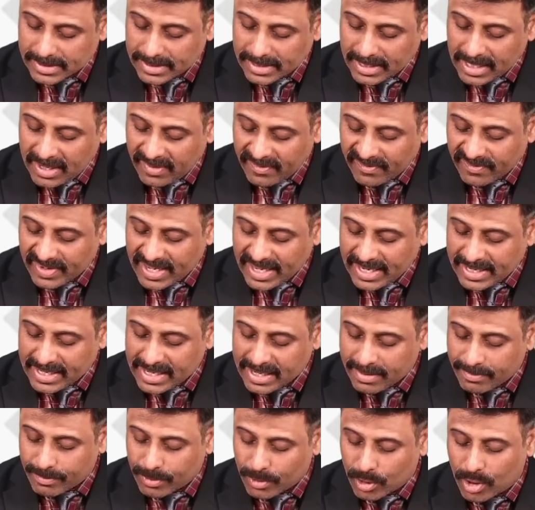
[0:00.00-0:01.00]
If any
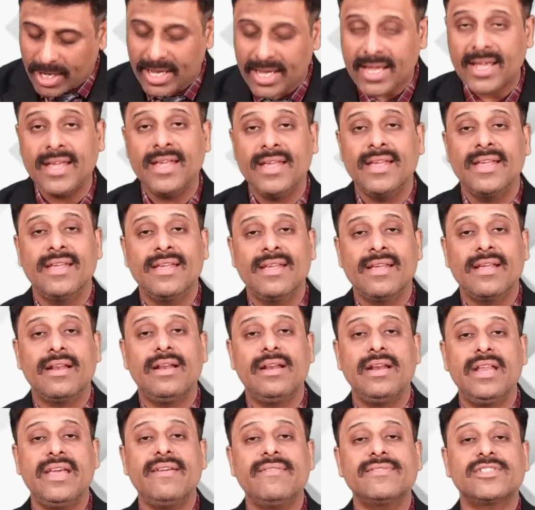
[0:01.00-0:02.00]
employee
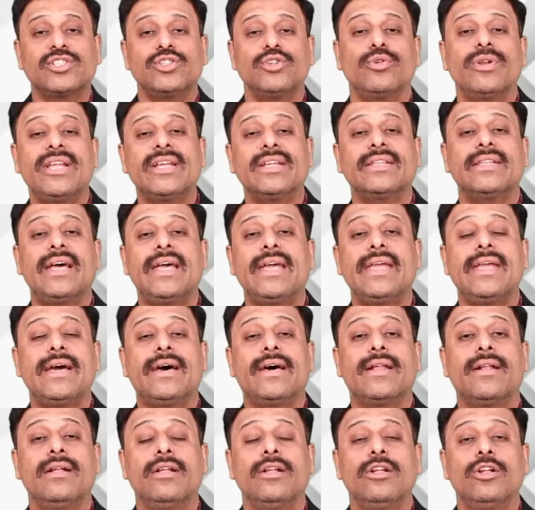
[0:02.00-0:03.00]
leaves during the
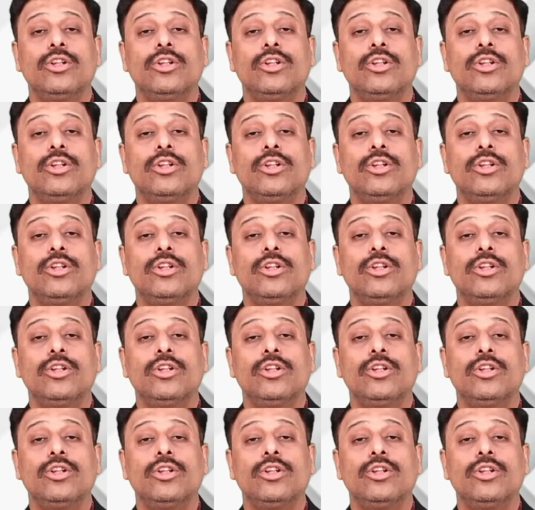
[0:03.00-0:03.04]
year,